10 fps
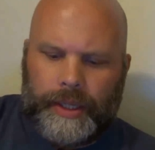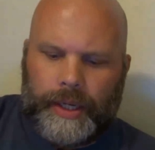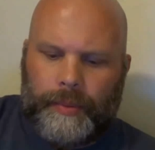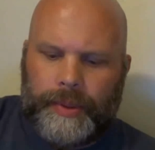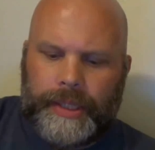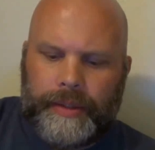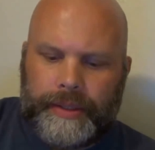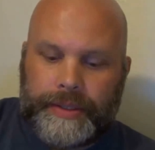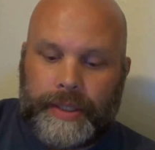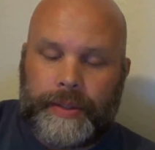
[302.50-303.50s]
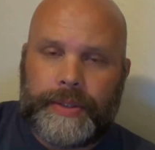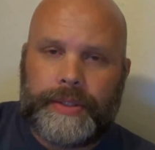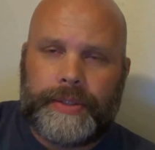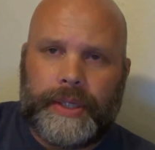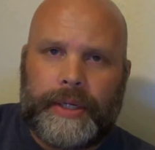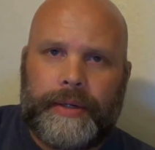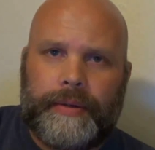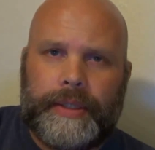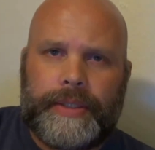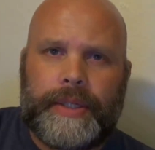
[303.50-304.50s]
One of the other things I noticed is
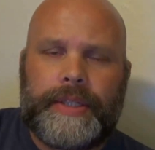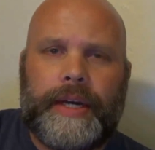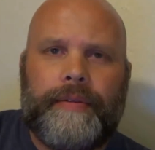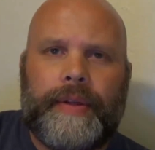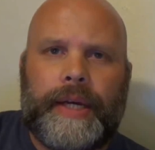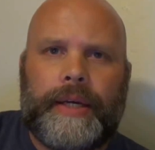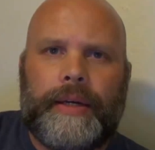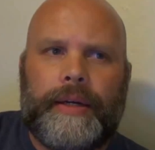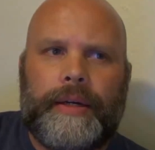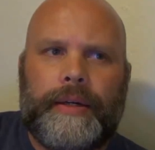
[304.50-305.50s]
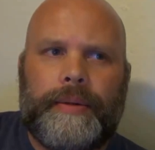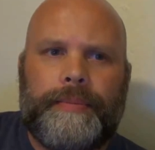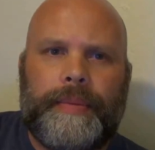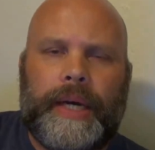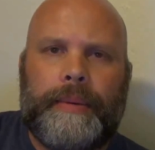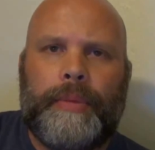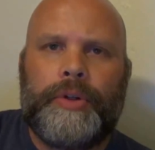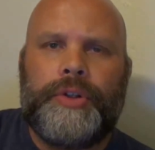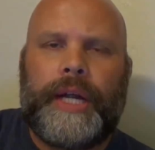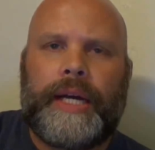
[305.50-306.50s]
this does have like
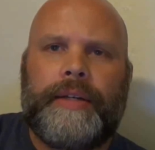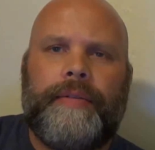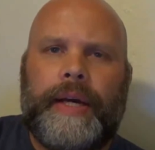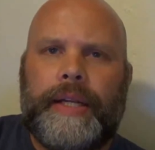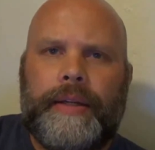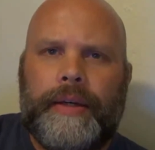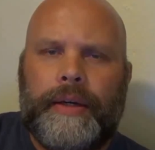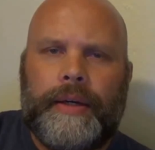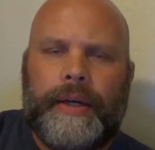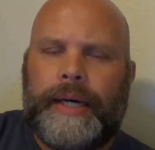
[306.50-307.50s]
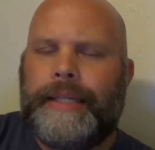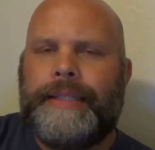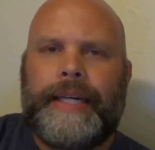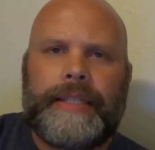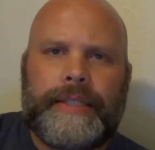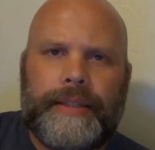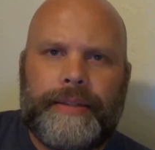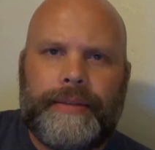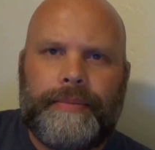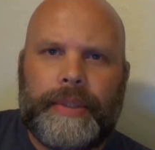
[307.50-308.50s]
motion activated I didn't test
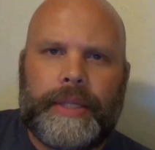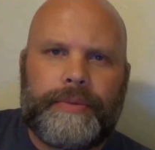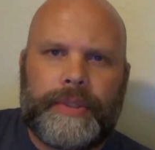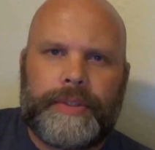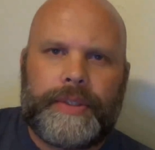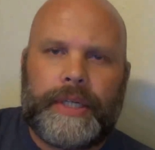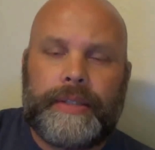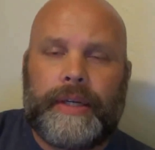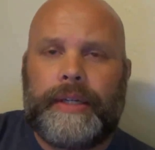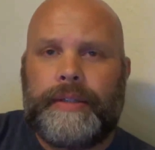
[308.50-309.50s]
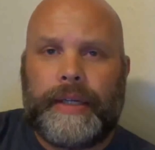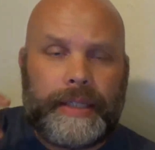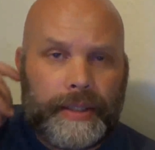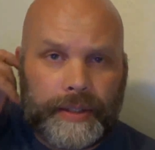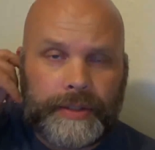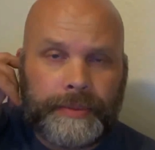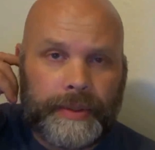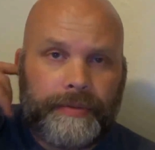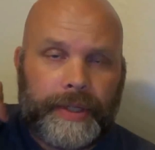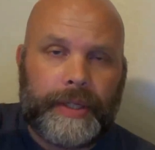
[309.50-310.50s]
it, but that's what it says. I did look at some
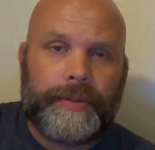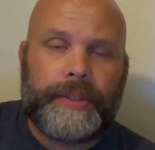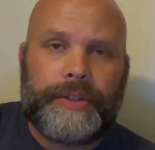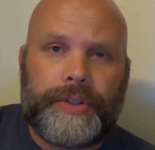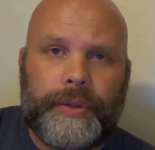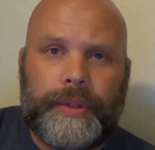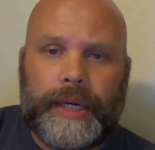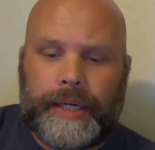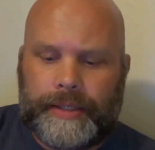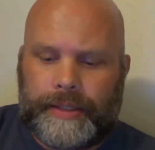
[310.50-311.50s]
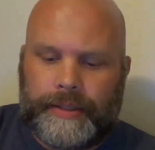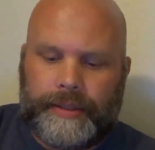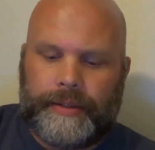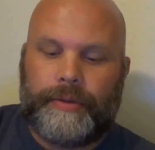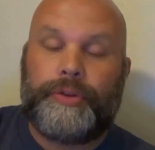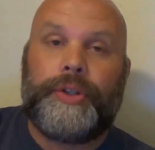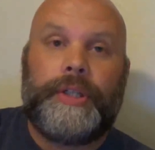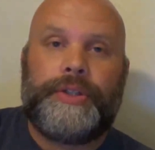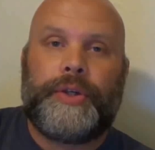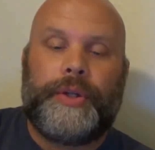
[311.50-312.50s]
other videos that showed that, or at
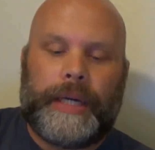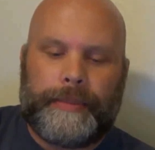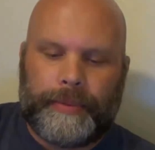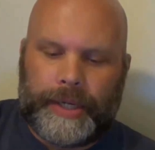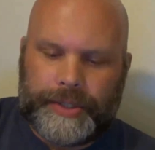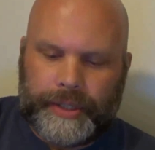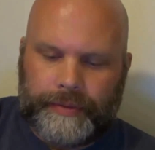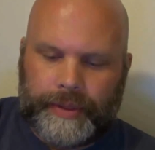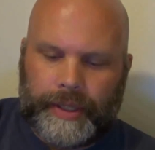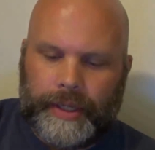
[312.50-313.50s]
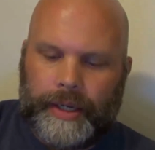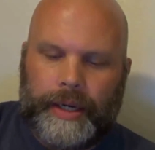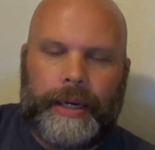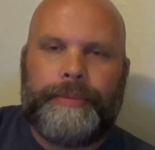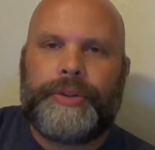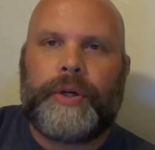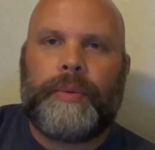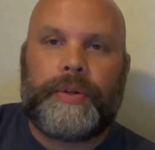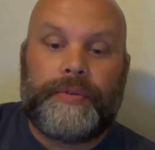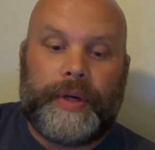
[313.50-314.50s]
least showed the operation of it. I'm sure it
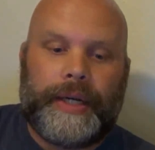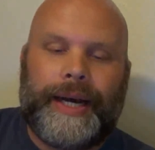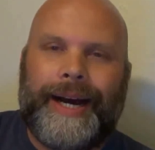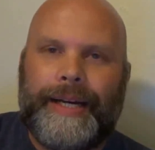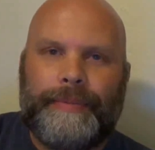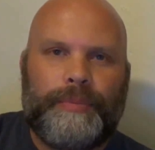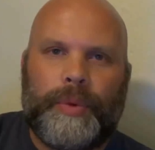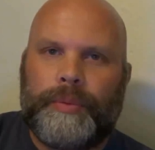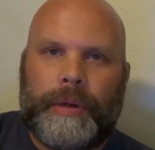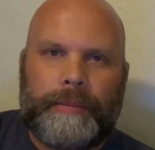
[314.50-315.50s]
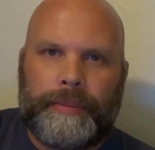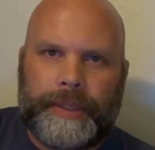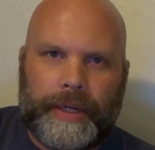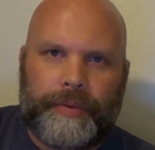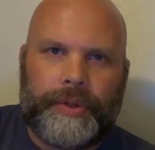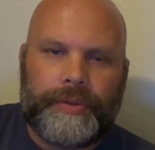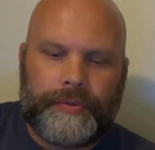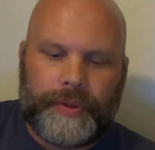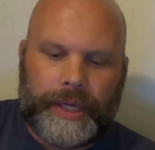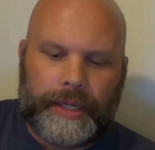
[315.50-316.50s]
works fine. I would probably never use
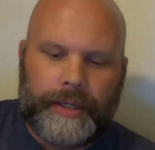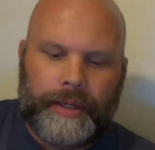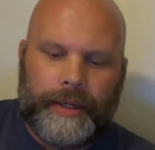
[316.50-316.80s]
it for that.